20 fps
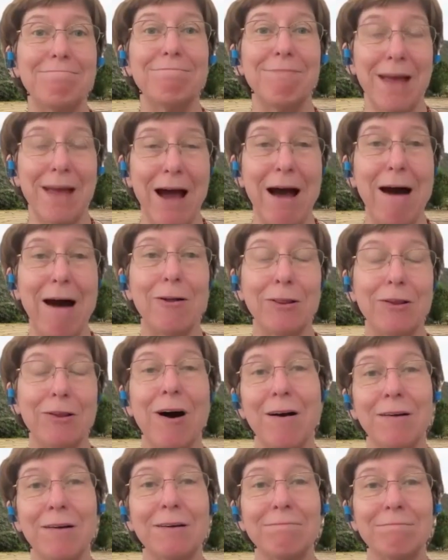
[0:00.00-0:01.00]
how
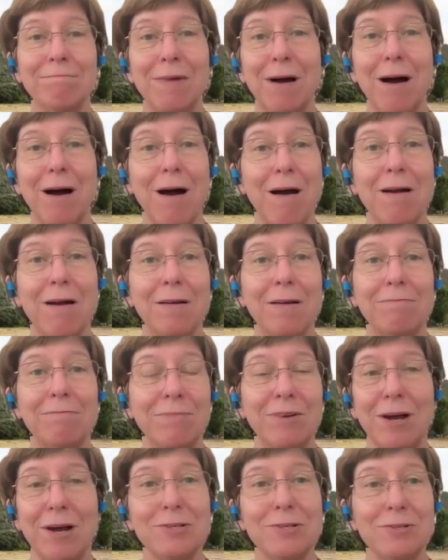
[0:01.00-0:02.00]
long our
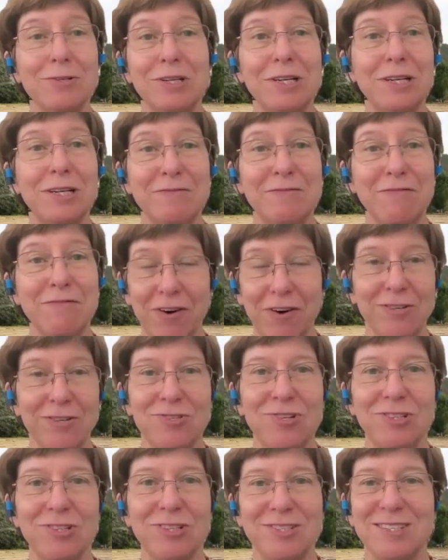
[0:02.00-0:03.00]
country
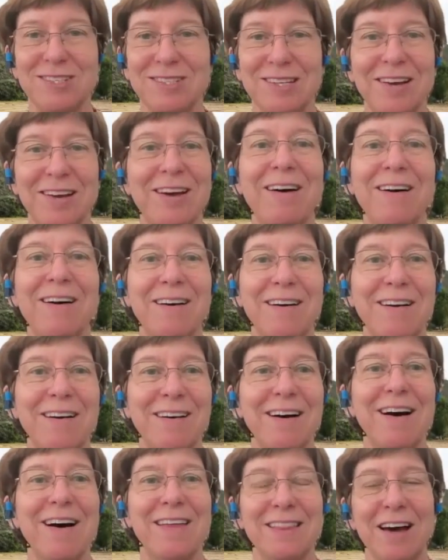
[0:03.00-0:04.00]
functions.
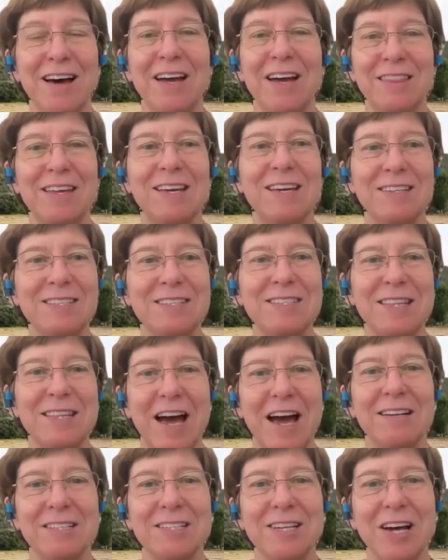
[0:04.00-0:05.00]
I think it's
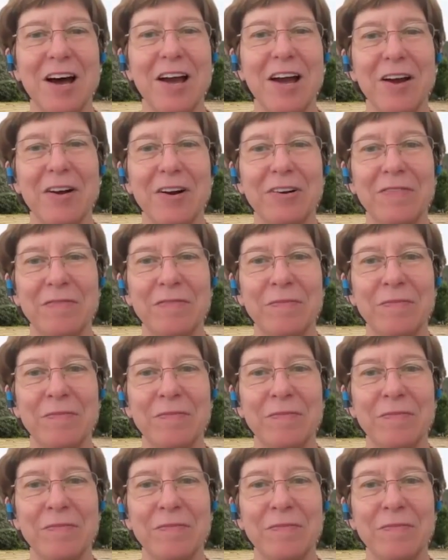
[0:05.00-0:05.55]
that dire.